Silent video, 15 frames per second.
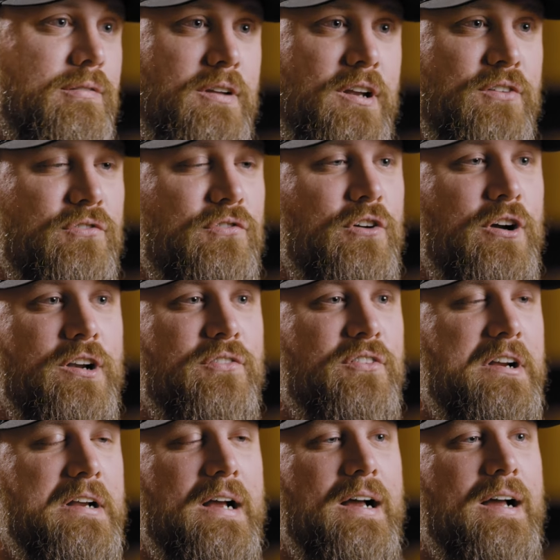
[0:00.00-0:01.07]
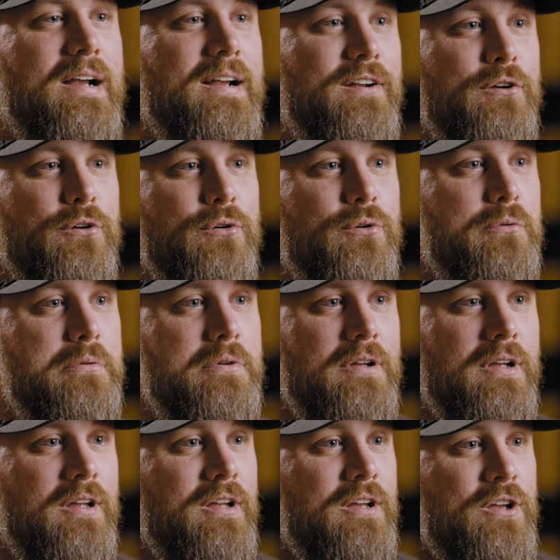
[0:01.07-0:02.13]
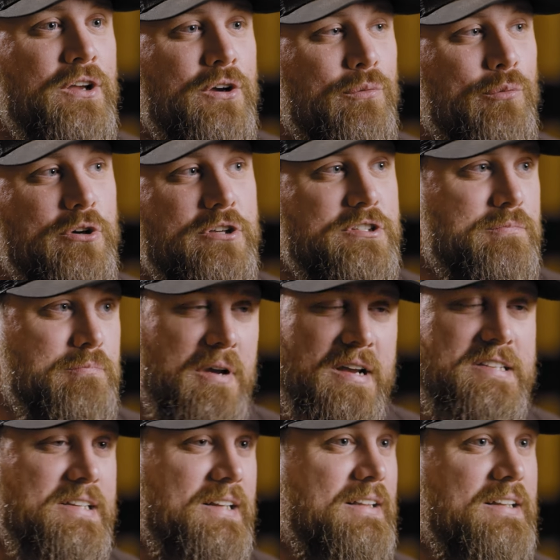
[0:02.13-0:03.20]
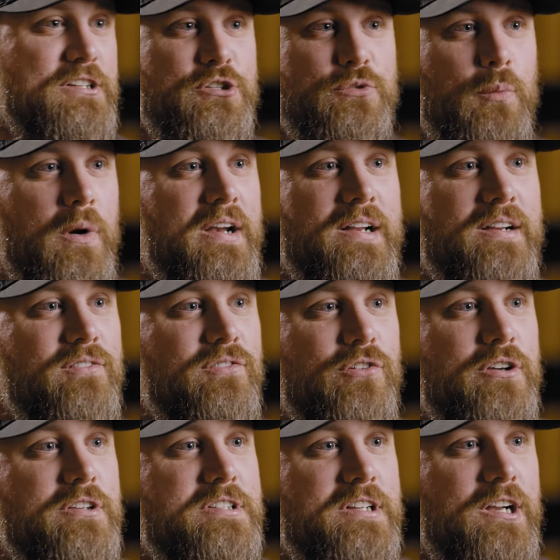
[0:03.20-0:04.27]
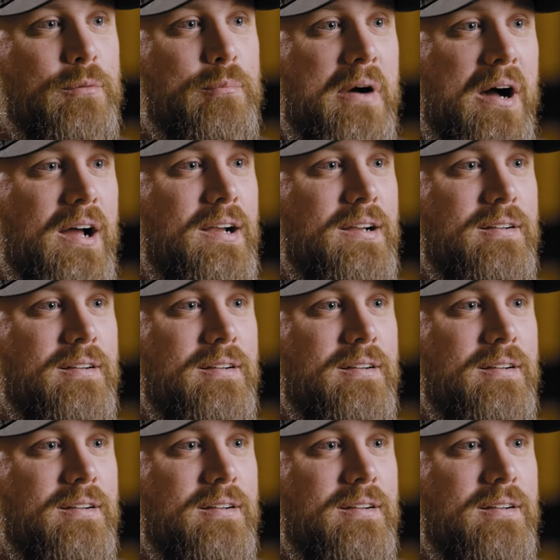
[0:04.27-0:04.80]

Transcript: in front of a guy who was basically just waiting for us to come by.